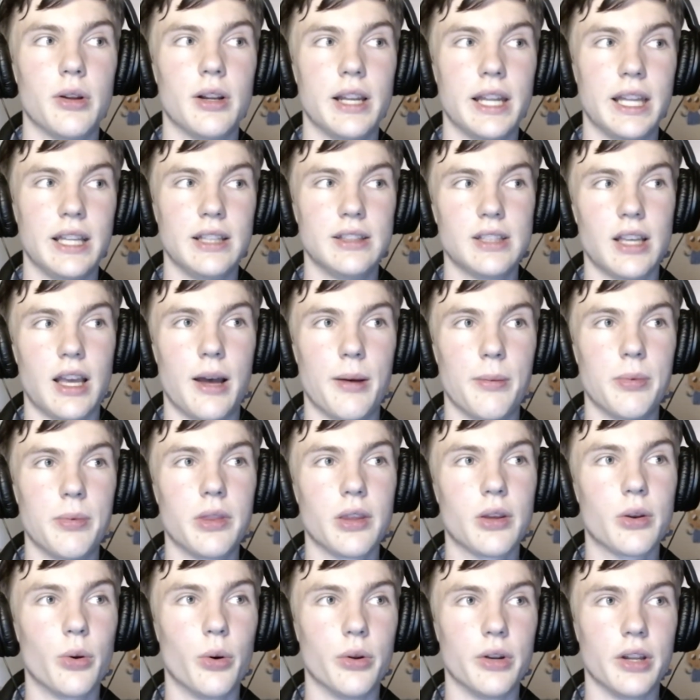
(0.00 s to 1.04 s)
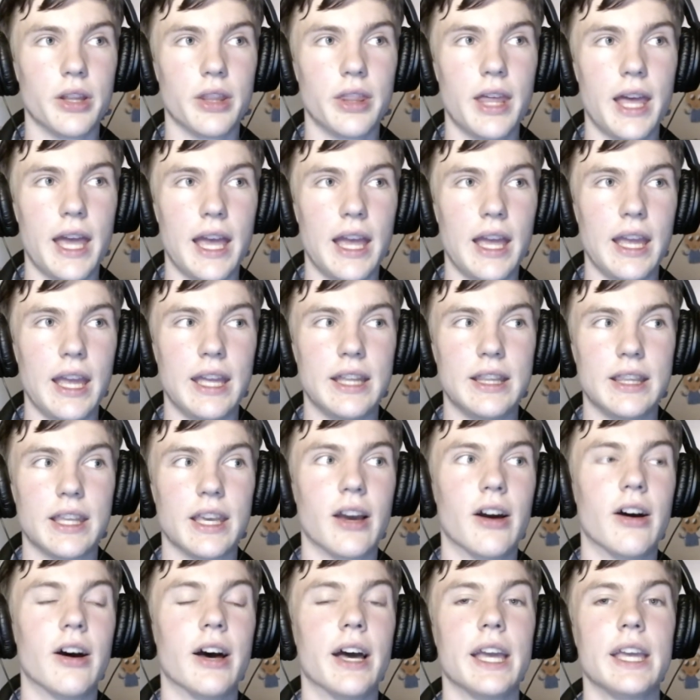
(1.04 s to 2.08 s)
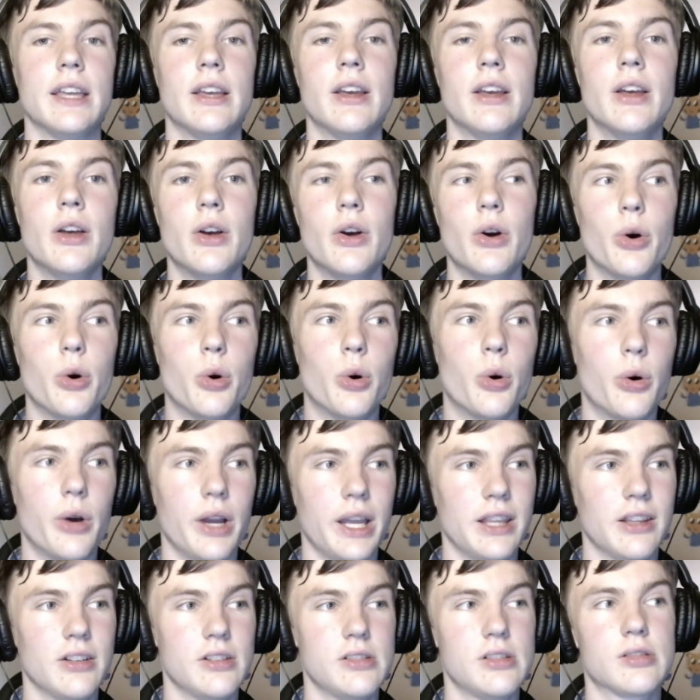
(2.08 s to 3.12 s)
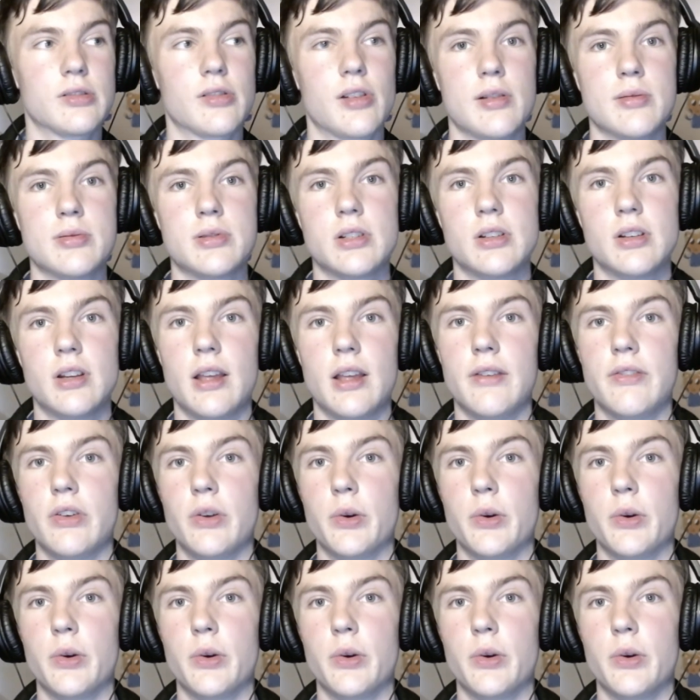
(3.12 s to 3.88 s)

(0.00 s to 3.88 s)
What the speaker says: linked up the corner there in the eye, or in the description if